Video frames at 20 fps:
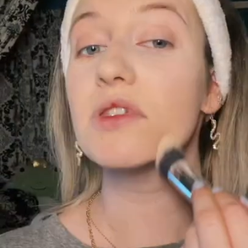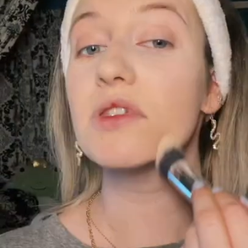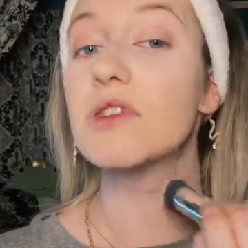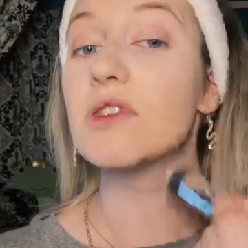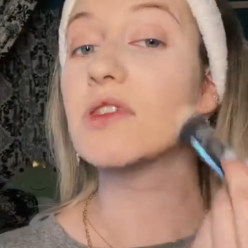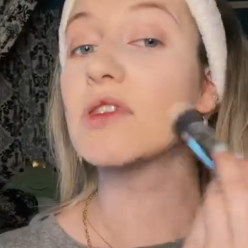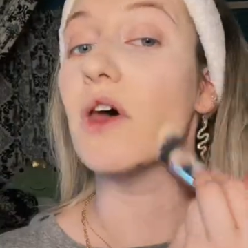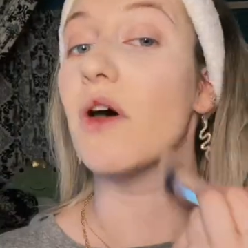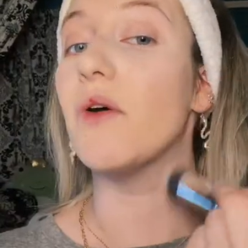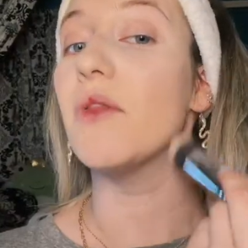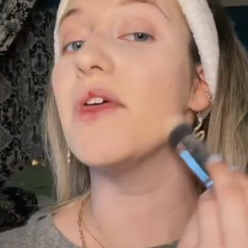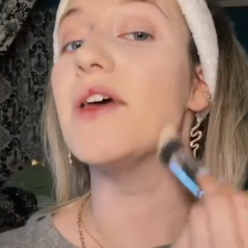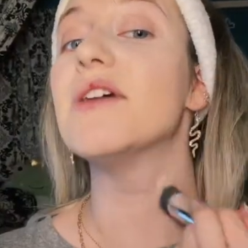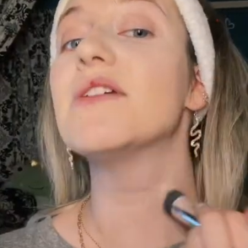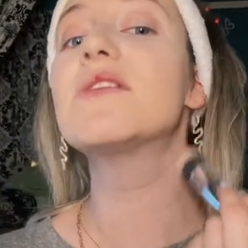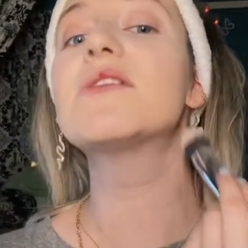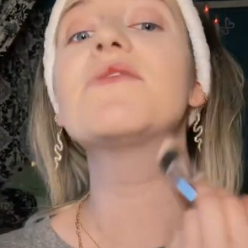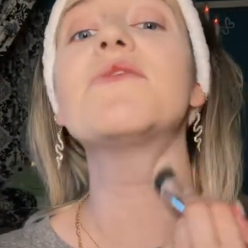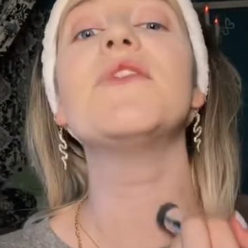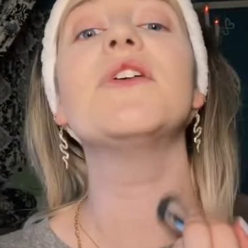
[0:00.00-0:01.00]
So
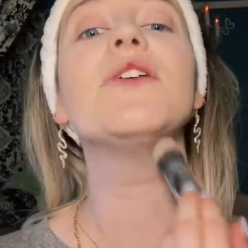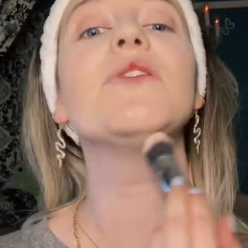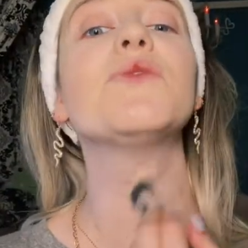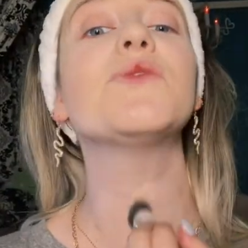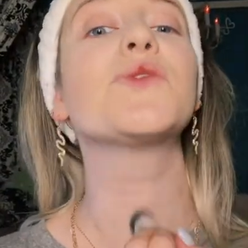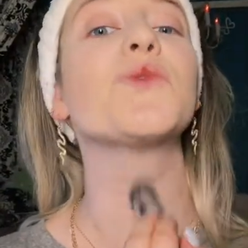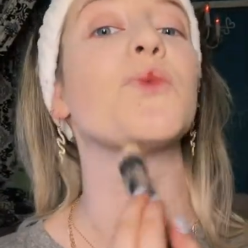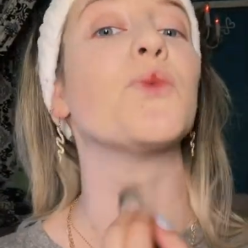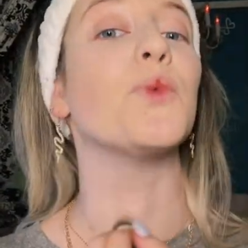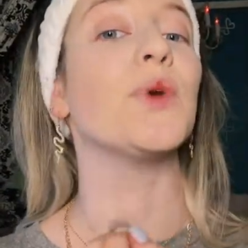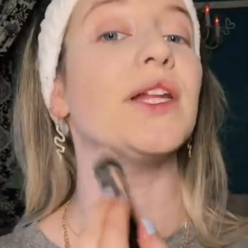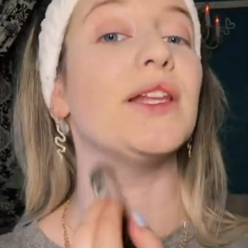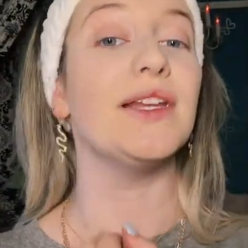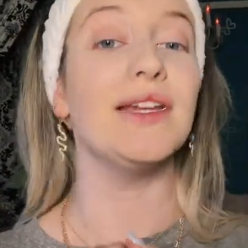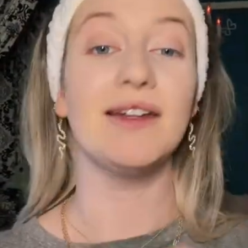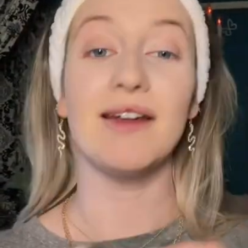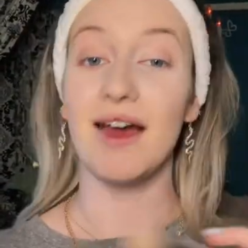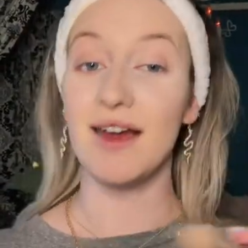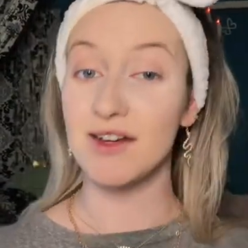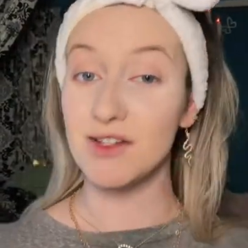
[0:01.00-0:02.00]
this feels
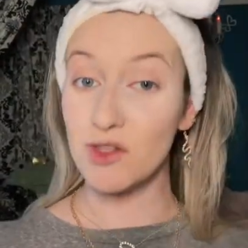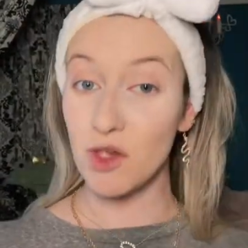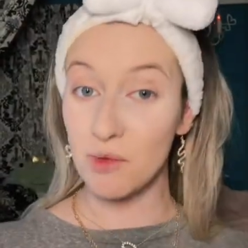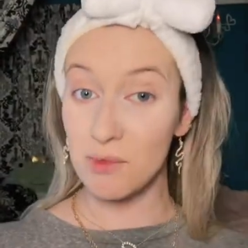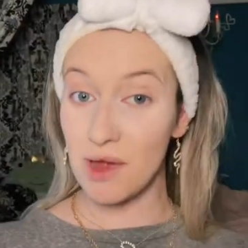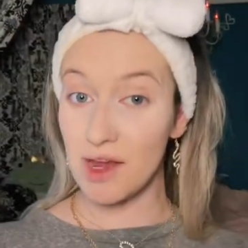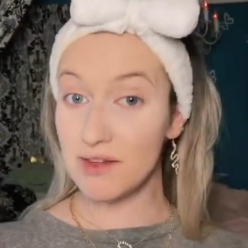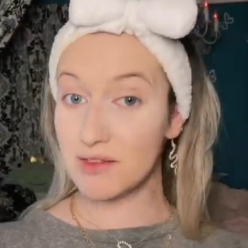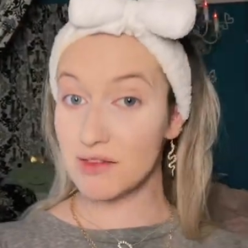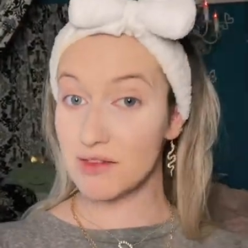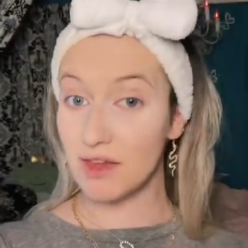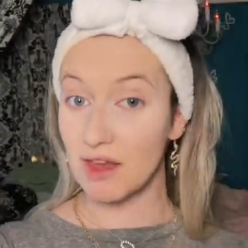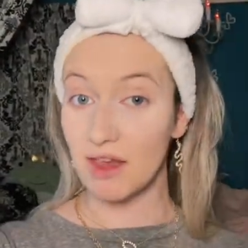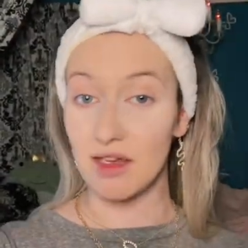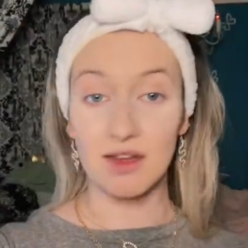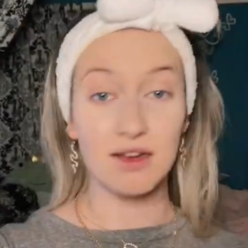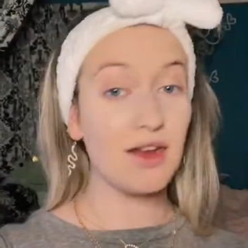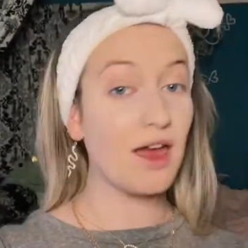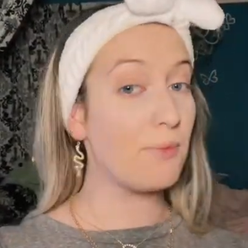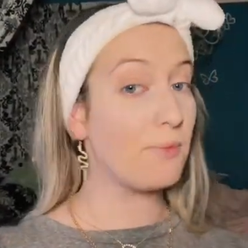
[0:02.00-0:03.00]
really nice on my
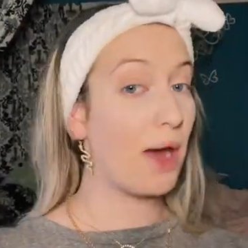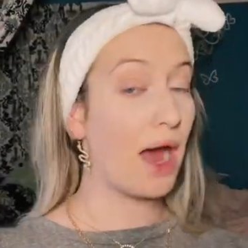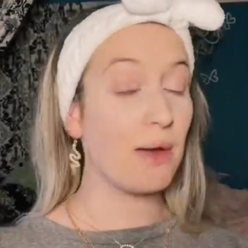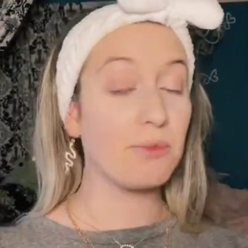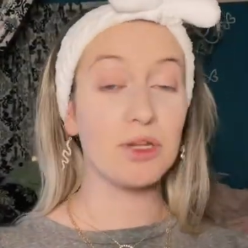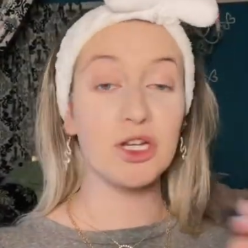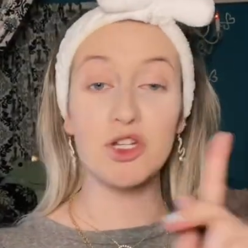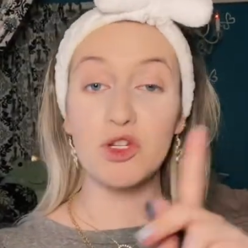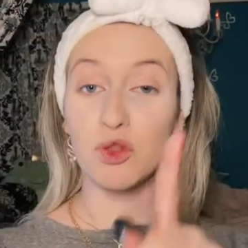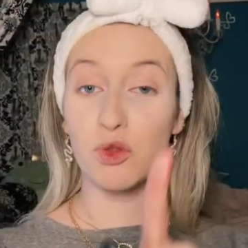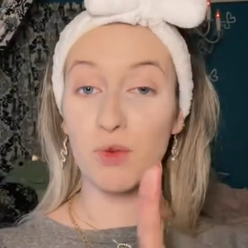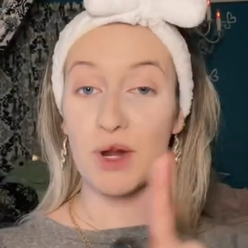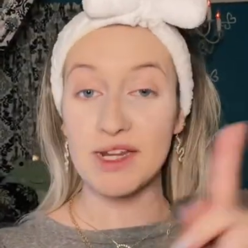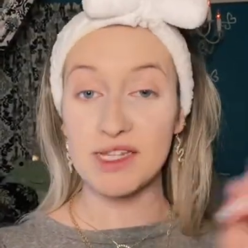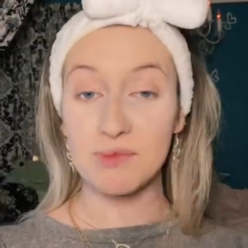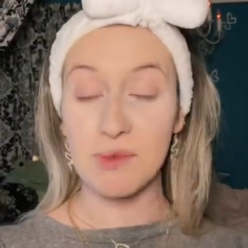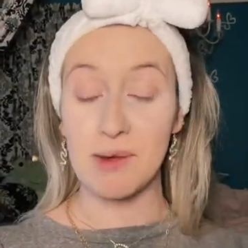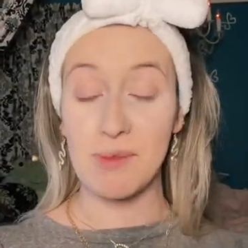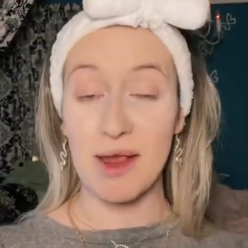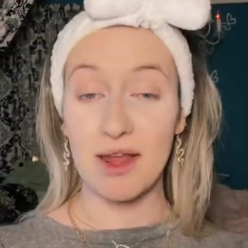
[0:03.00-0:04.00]
skin, but I'm gonna do the
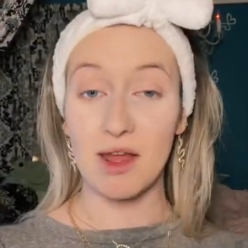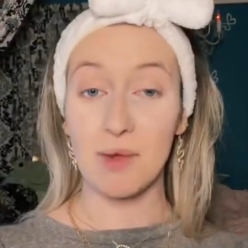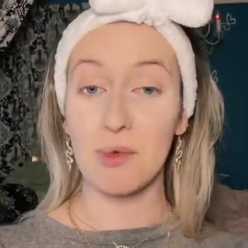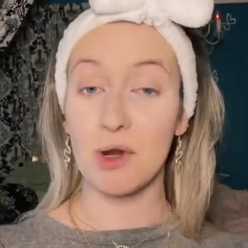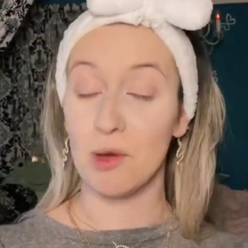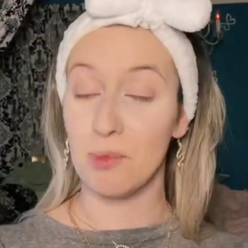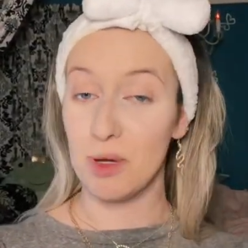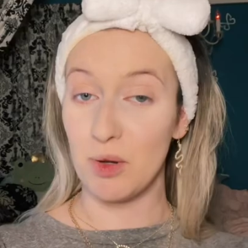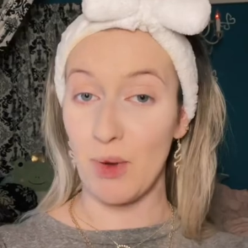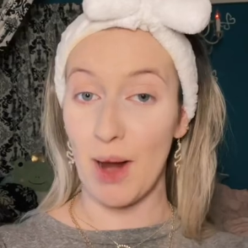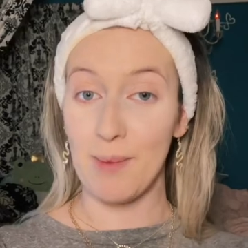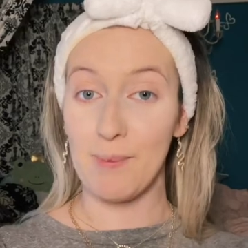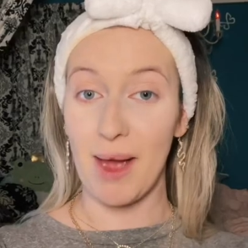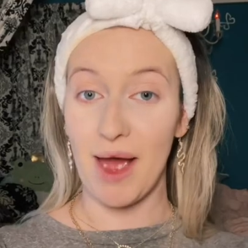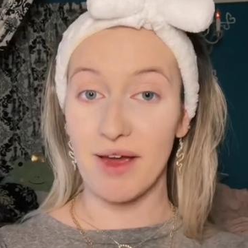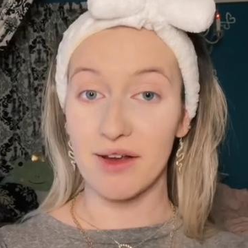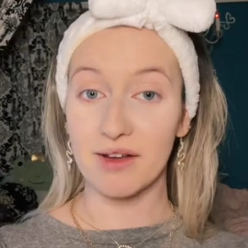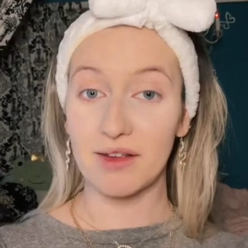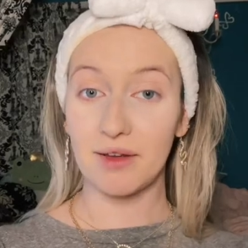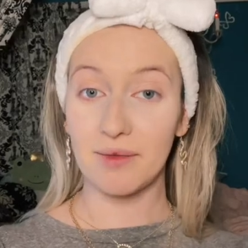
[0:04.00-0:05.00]
rest of my makeup and I'll be right
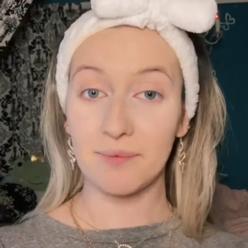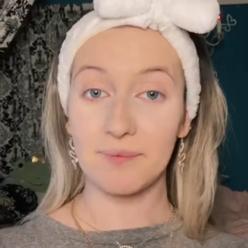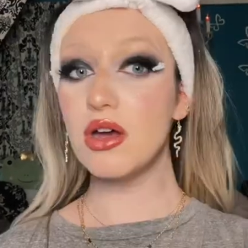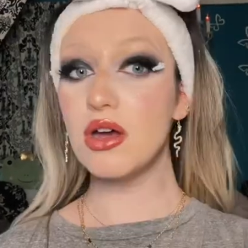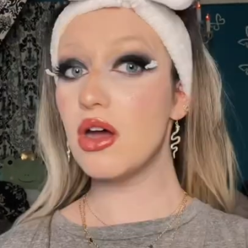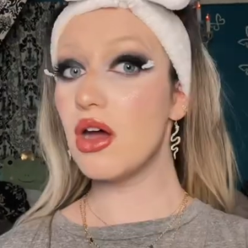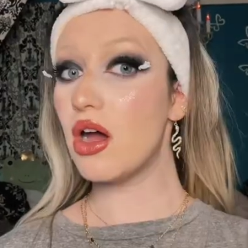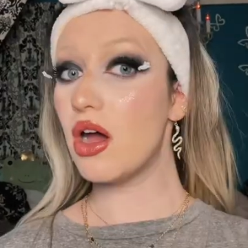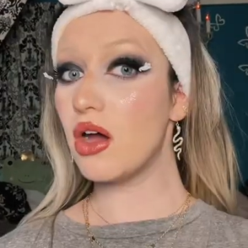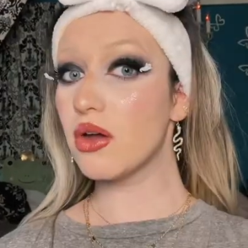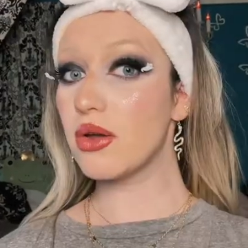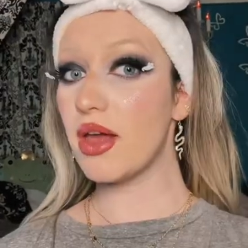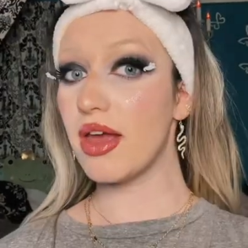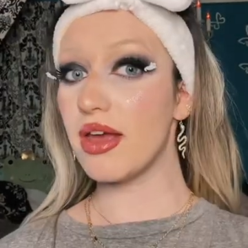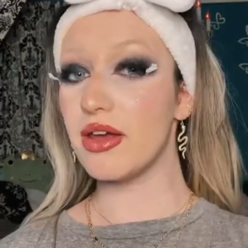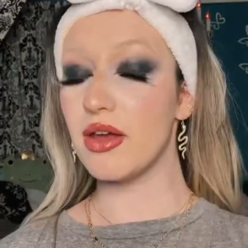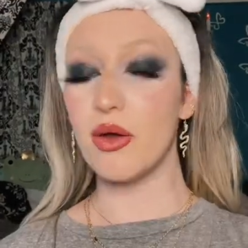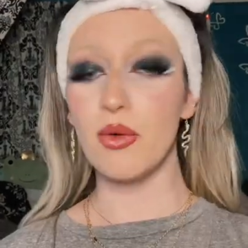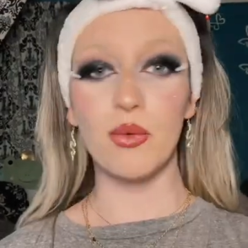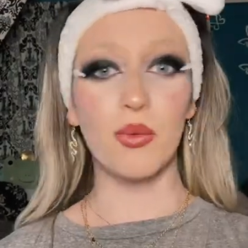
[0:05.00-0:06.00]
back.
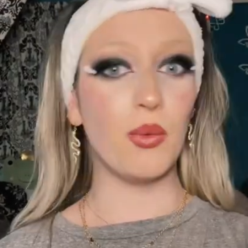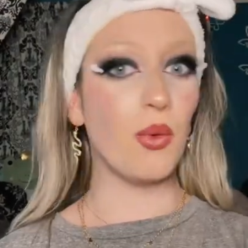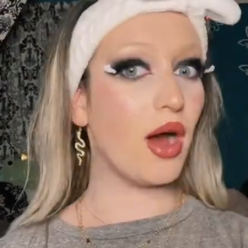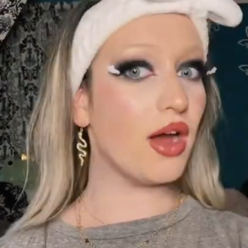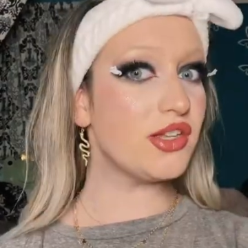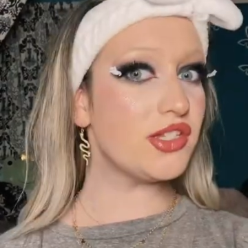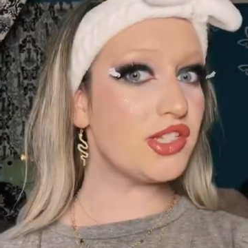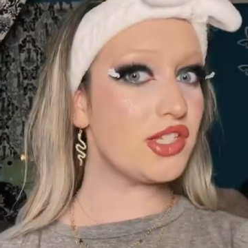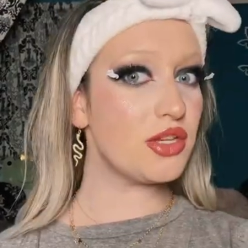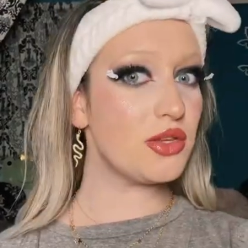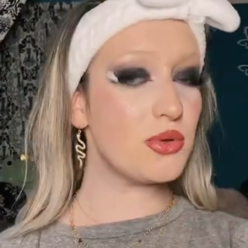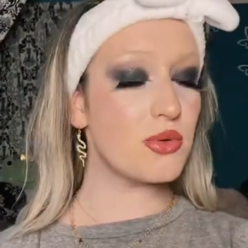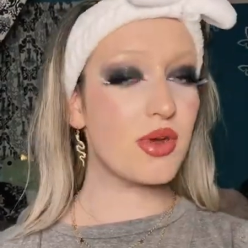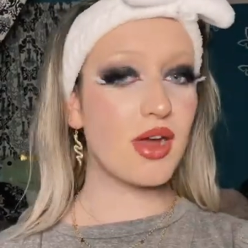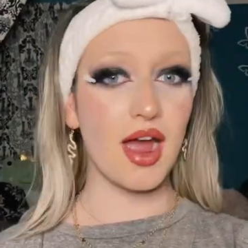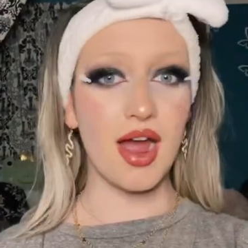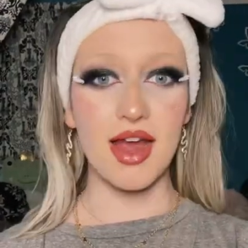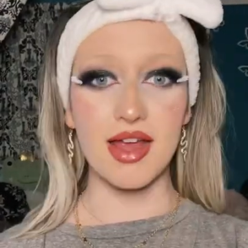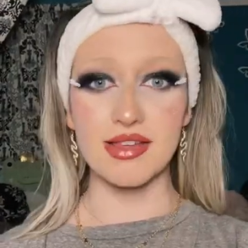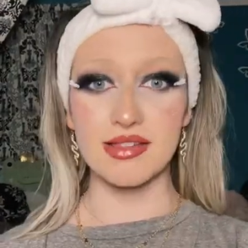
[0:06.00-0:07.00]
Okay, what do you
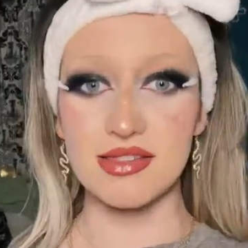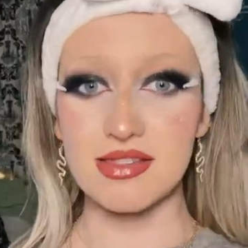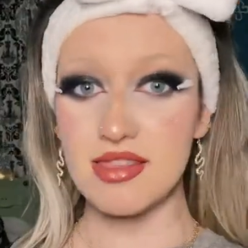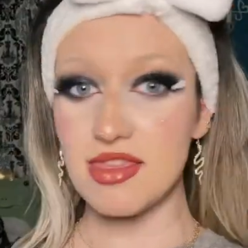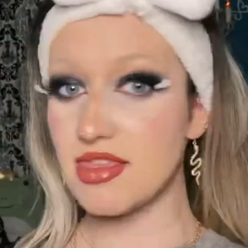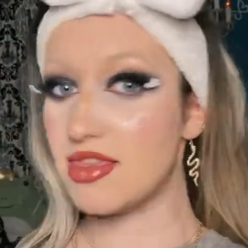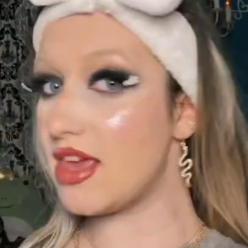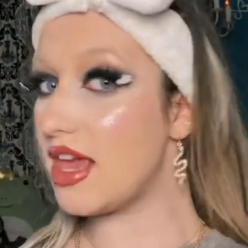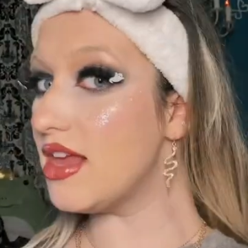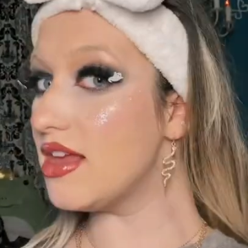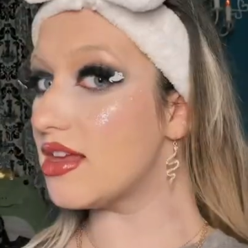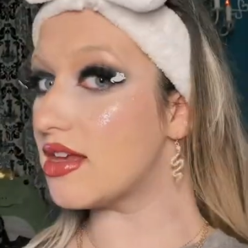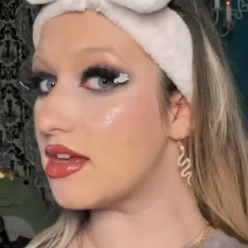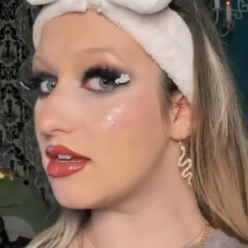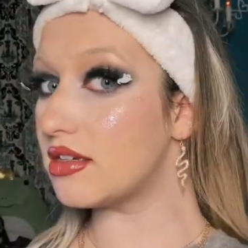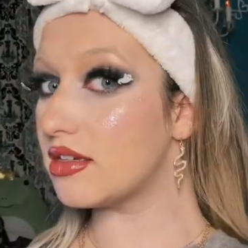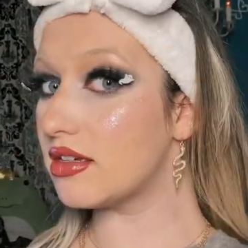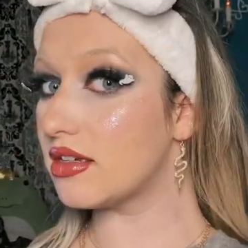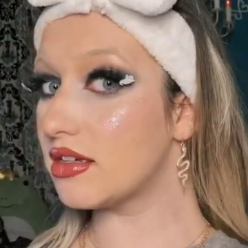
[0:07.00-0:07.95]
guys think?